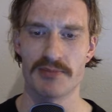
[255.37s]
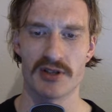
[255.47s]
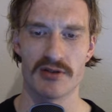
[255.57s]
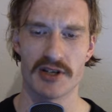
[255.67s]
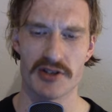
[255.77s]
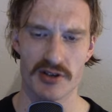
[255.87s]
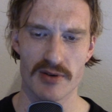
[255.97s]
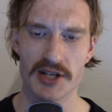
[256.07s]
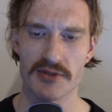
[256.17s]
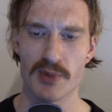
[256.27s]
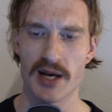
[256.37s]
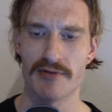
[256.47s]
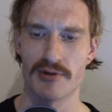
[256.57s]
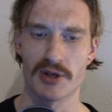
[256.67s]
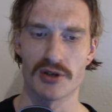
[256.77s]
a regeneration plan for
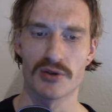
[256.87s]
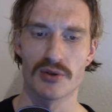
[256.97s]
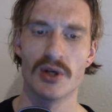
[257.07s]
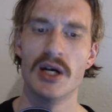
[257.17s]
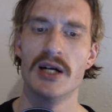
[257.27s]
Makoko